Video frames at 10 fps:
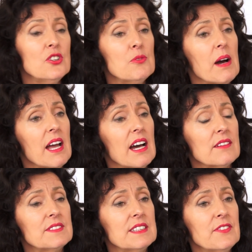You might
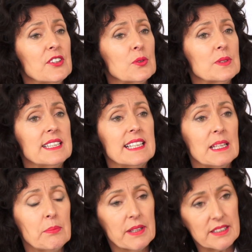have difficulty
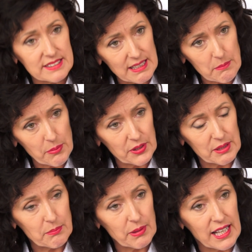keeping a tampon
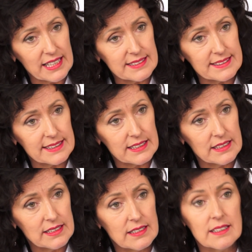in place.
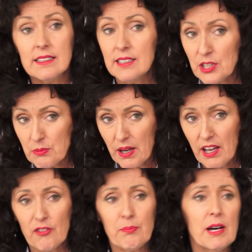You might
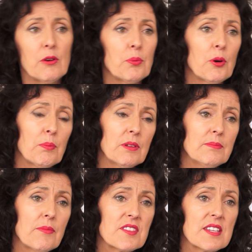have bowel
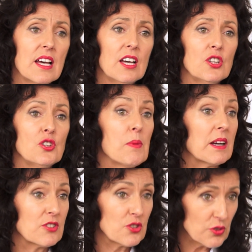problems. You
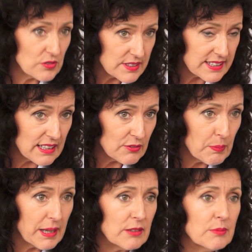might struggle to have a
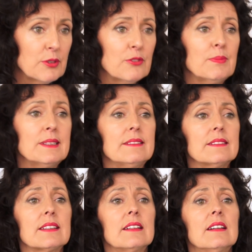bowel
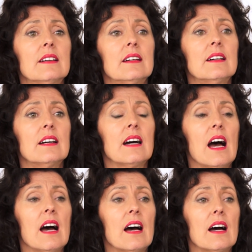movement.
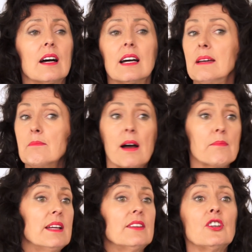It
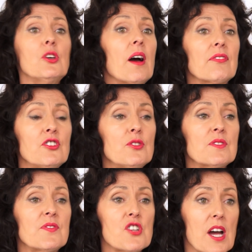might mean that you have to
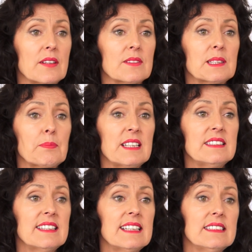use vaginal
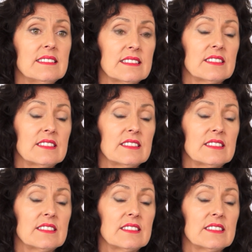splinting,